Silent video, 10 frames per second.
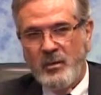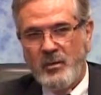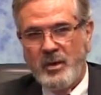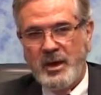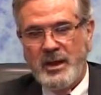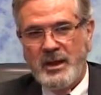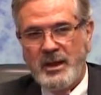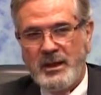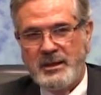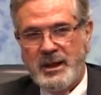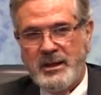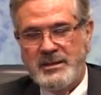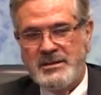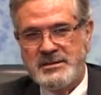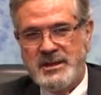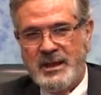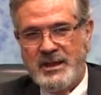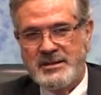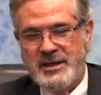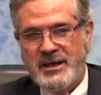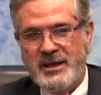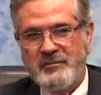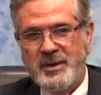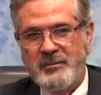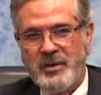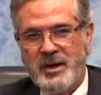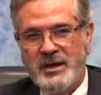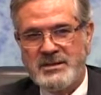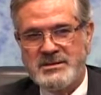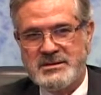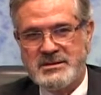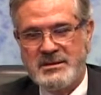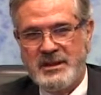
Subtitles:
Well, it didn't give me pause